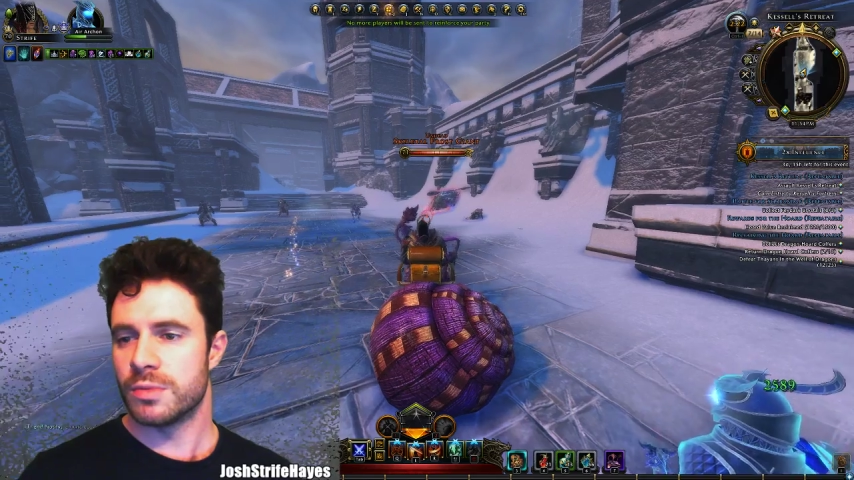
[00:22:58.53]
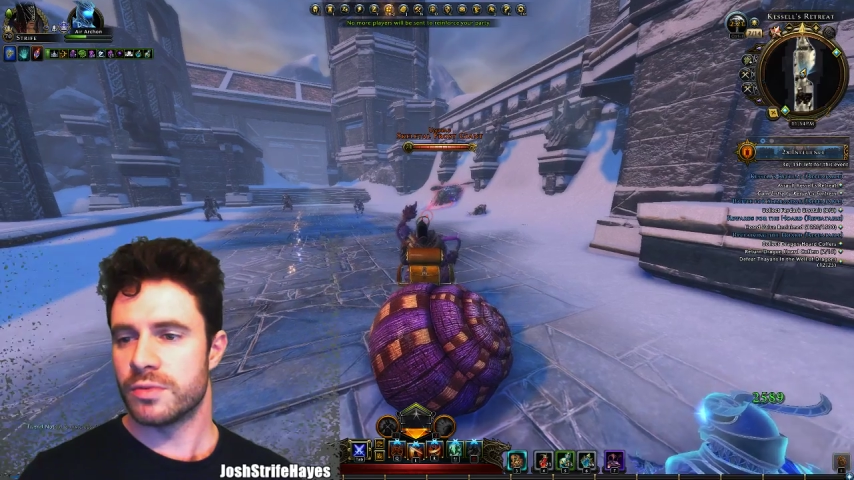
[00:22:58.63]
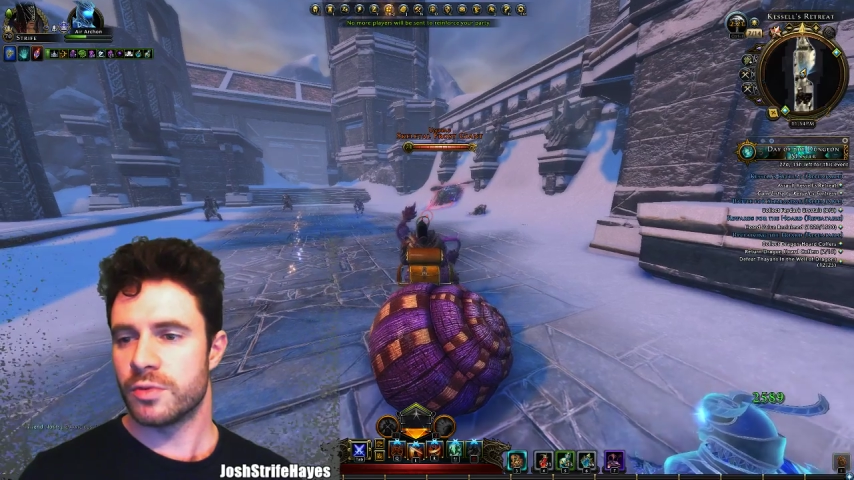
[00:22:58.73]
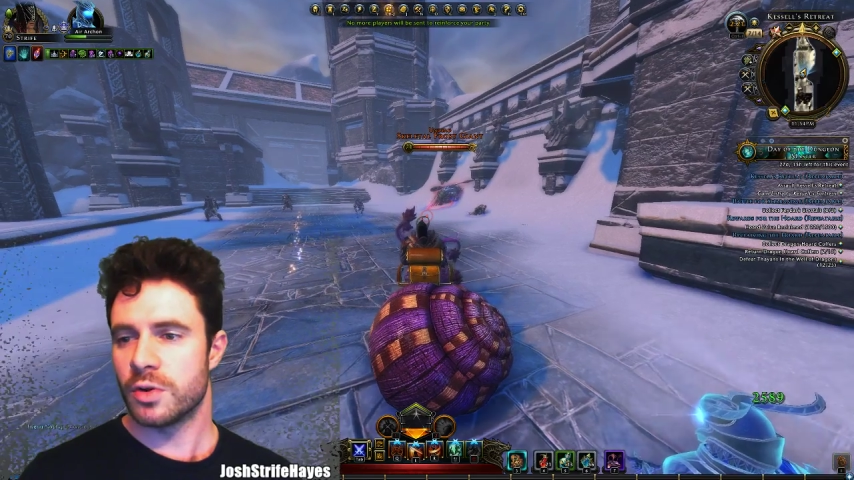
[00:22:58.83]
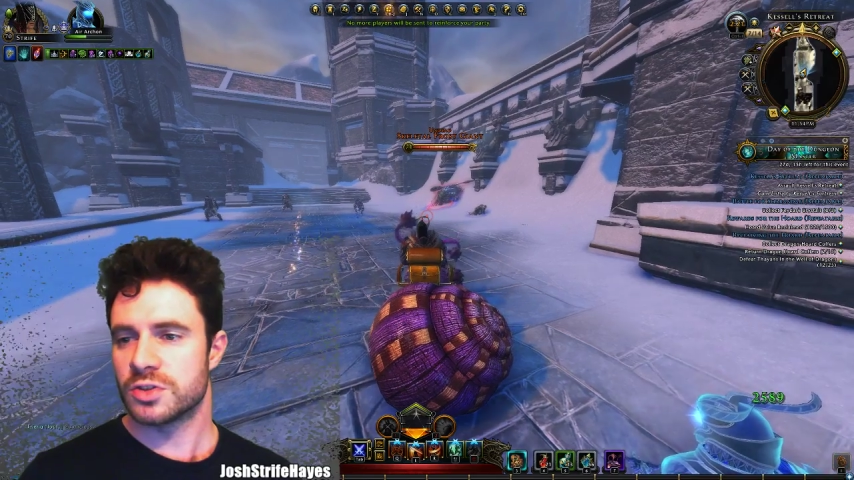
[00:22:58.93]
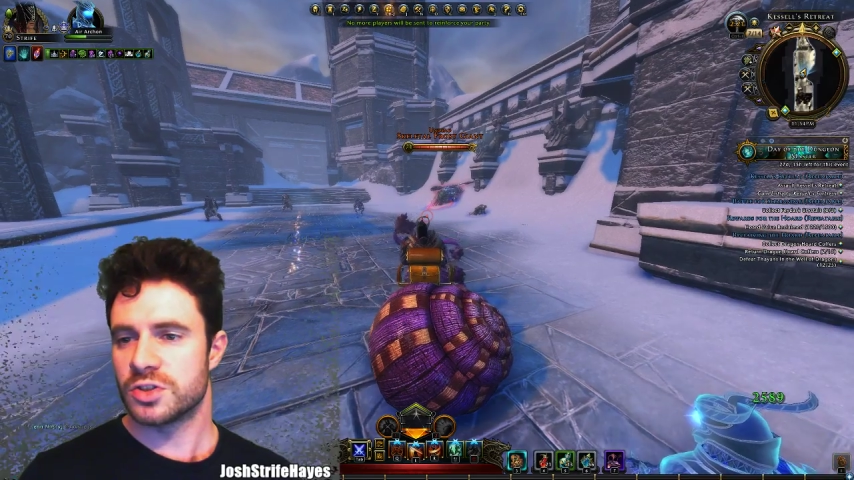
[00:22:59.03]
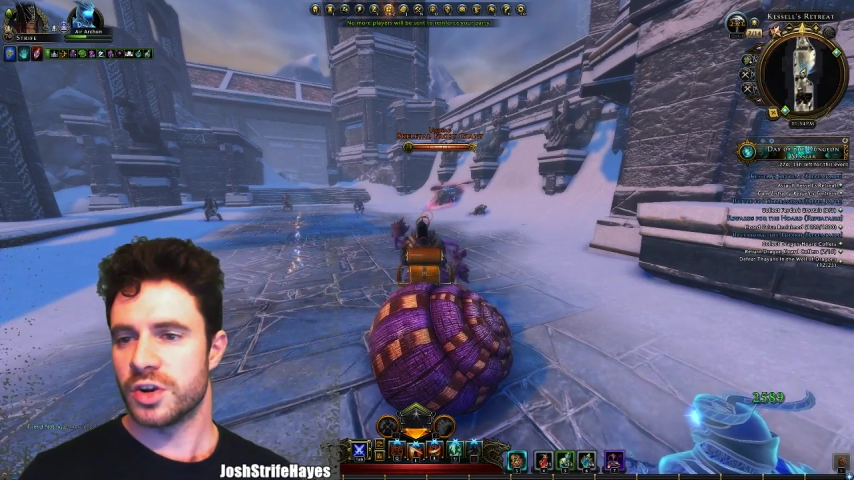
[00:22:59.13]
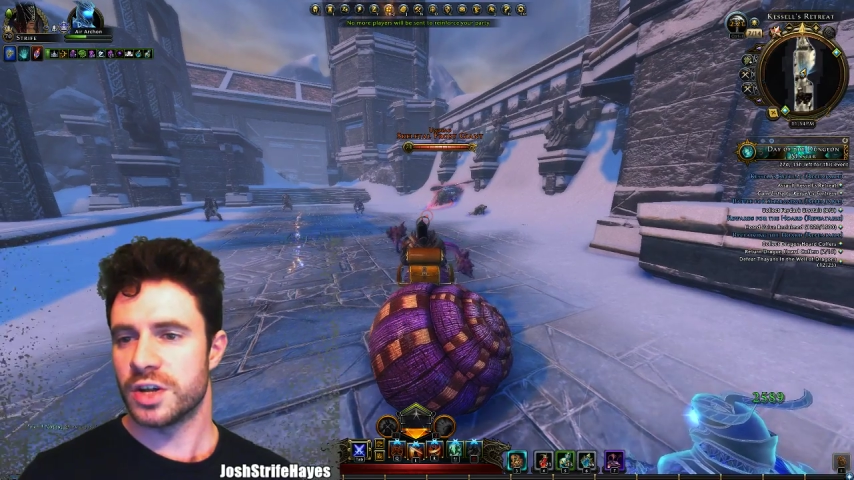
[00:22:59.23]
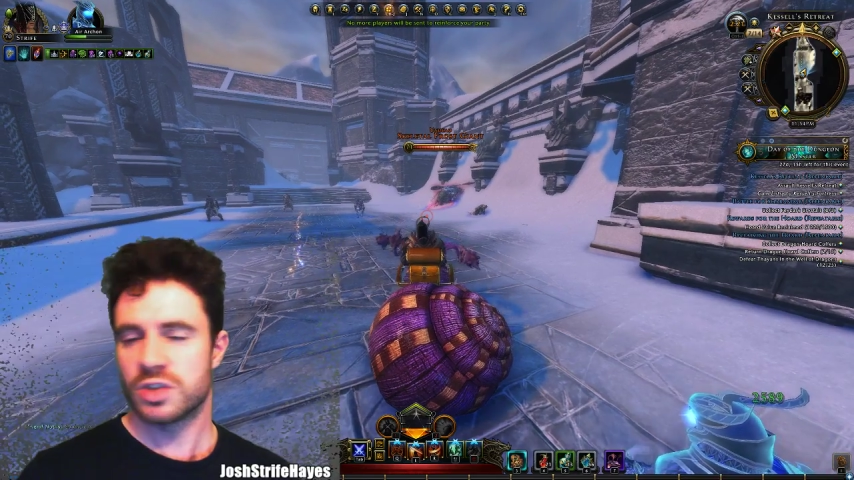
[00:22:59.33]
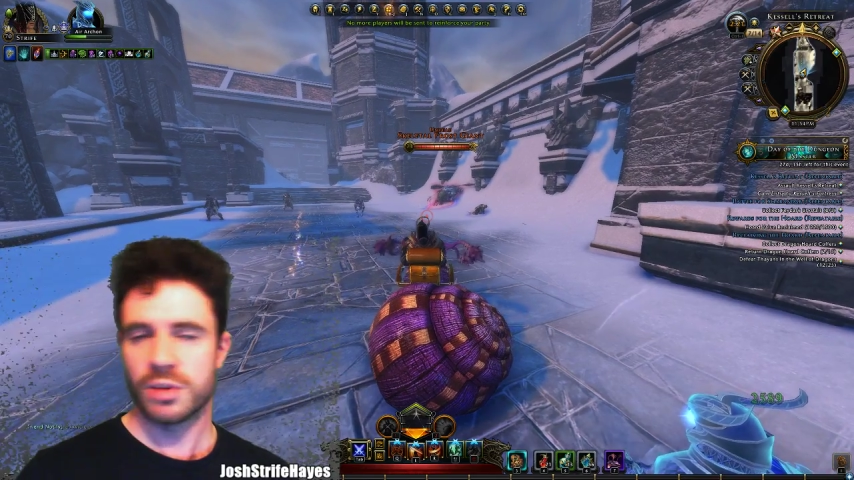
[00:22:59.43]
the Frost
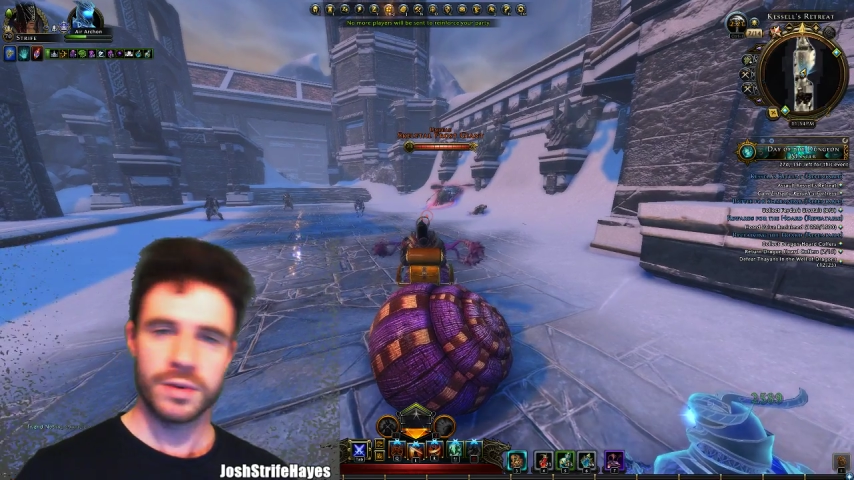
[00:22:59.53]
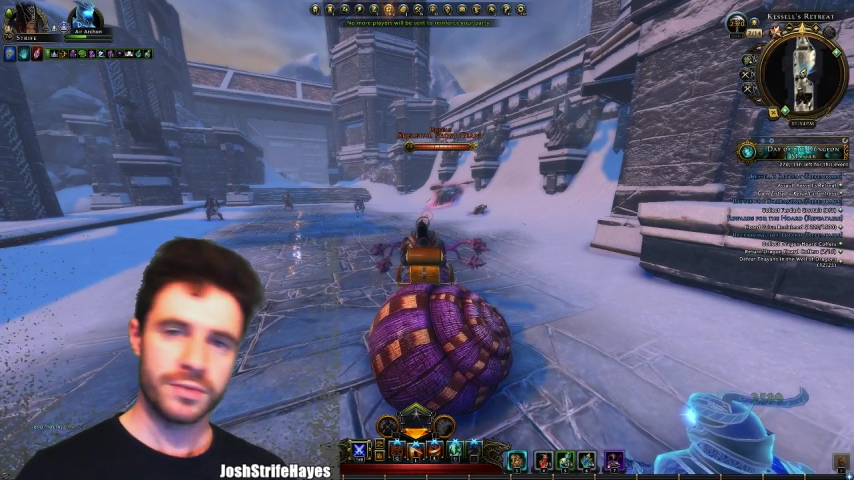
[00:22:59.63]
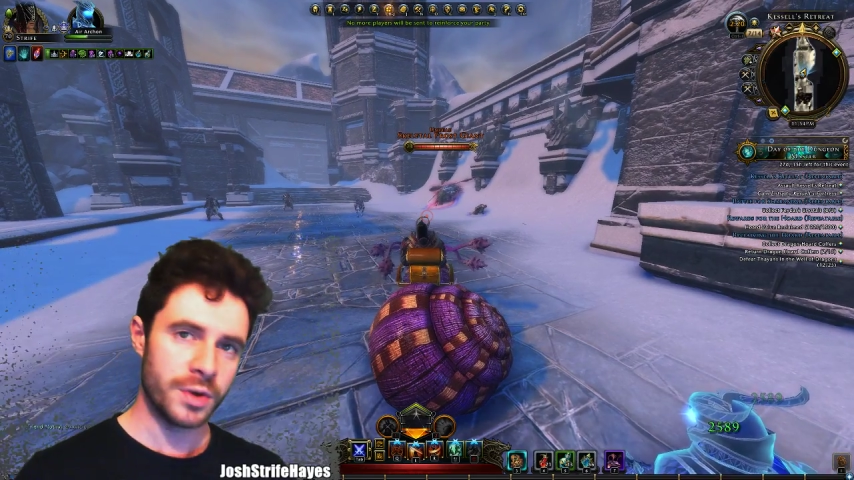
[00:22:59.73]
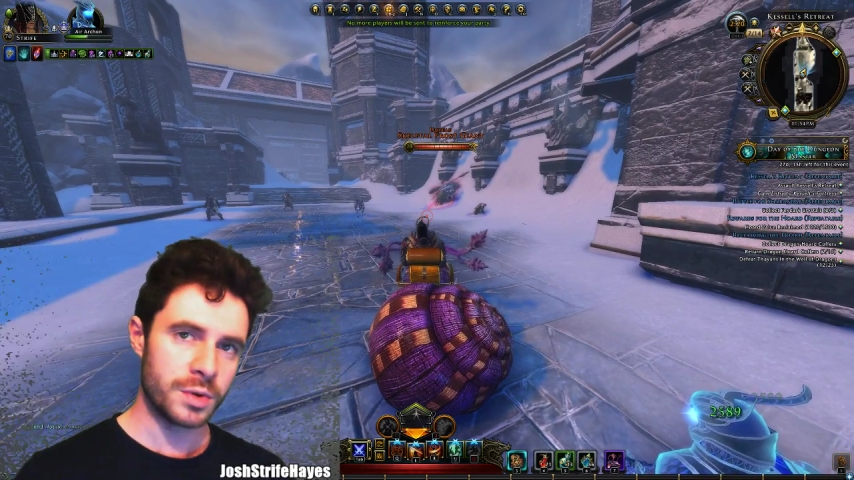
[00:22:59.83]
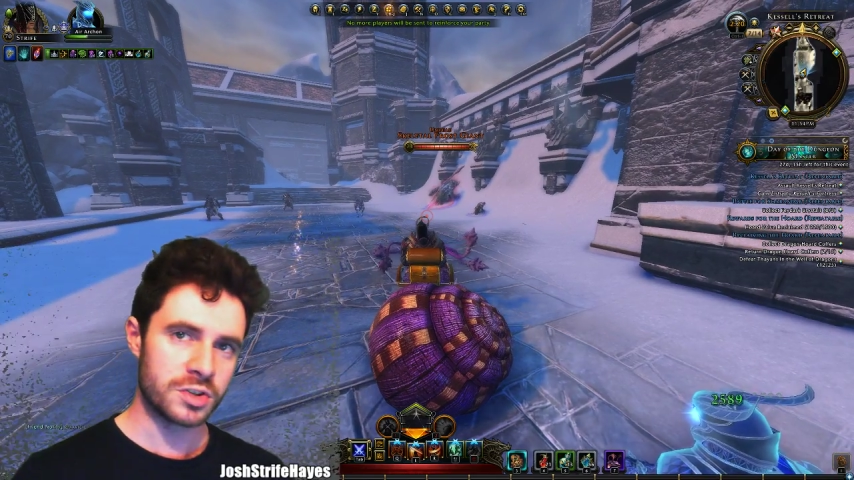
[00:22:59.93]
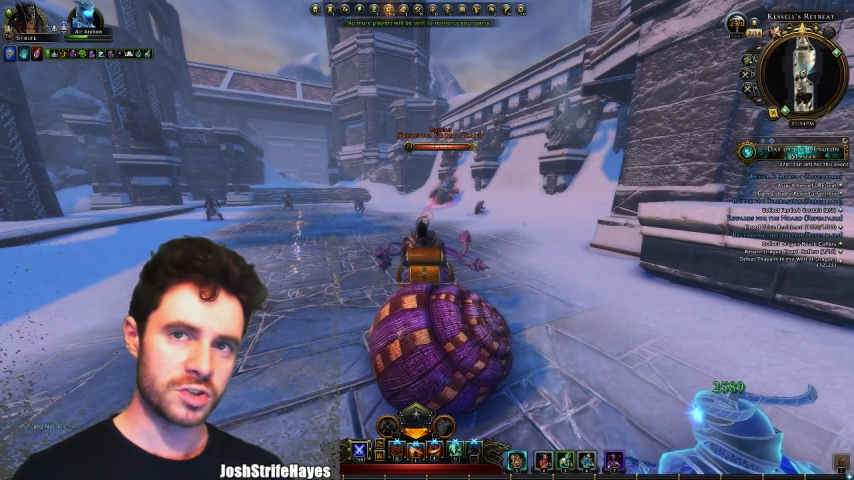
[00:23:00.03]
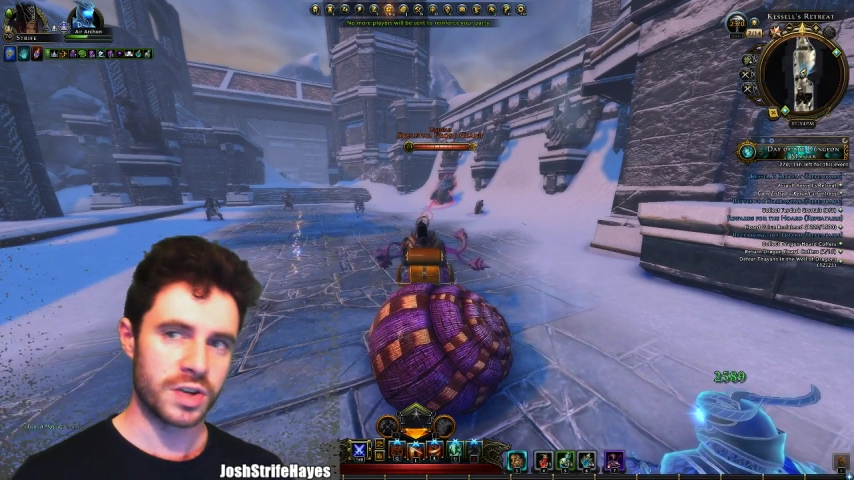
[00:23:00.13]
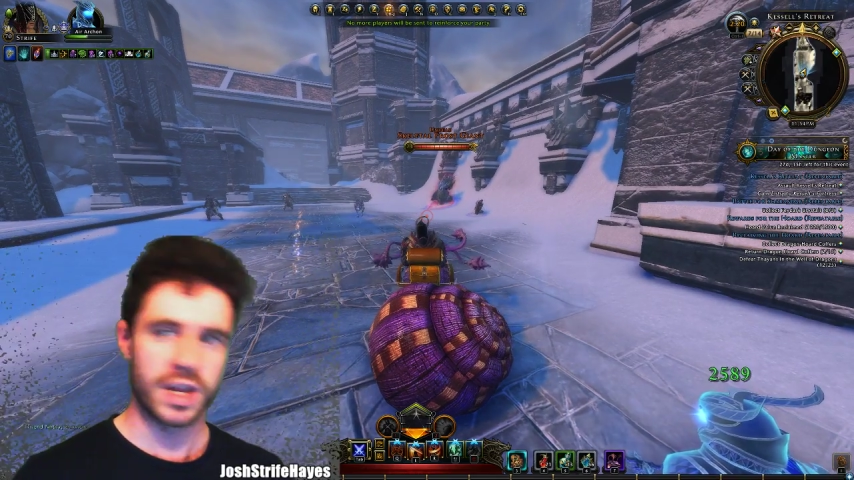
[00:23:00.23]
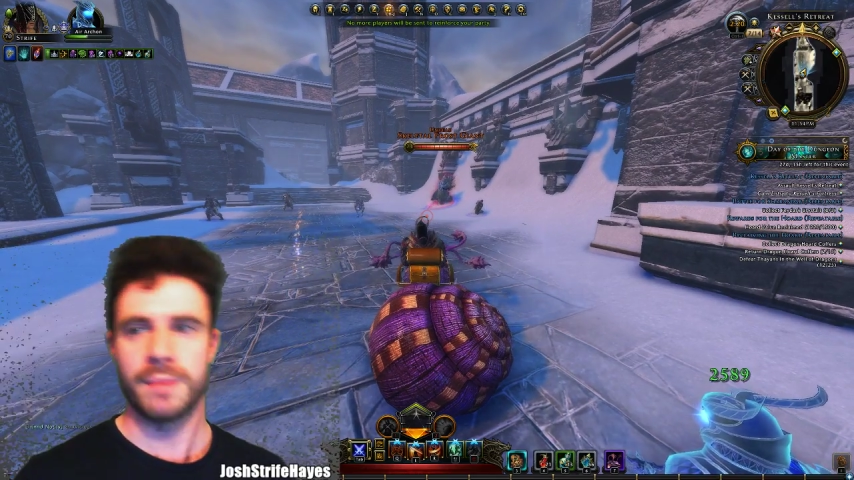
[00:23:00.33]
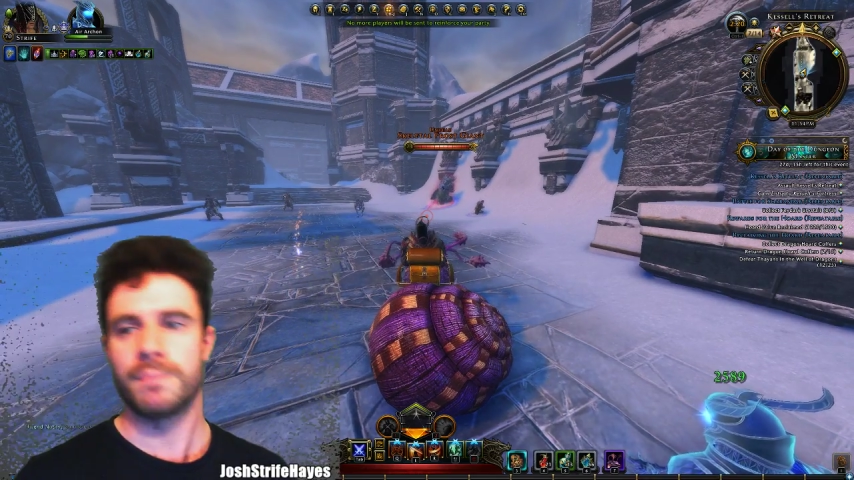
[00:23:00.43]
Giant, so I'm going to focus on
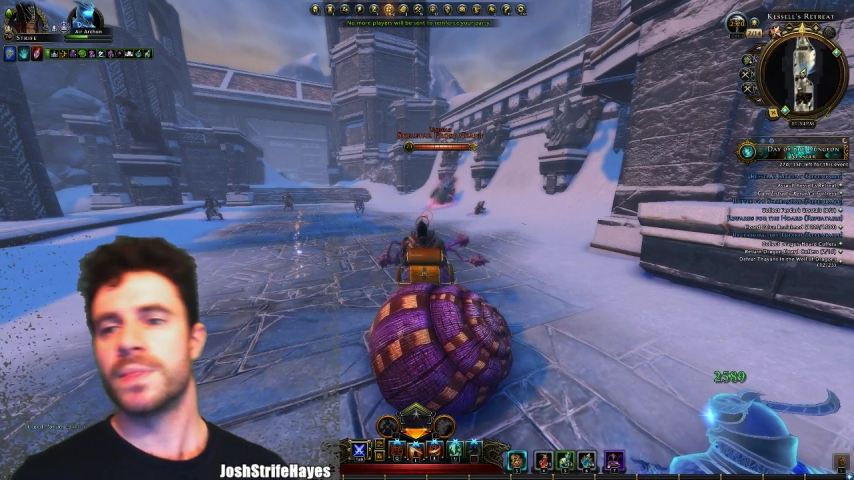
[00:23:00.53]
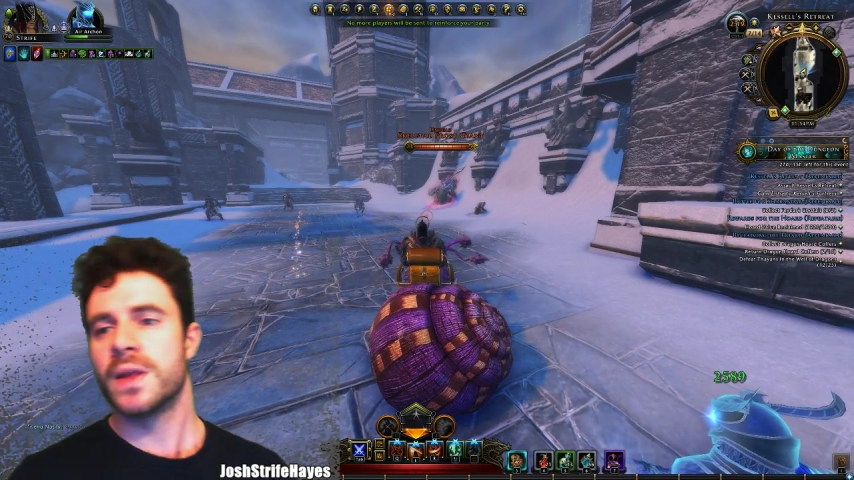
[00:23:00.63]
him.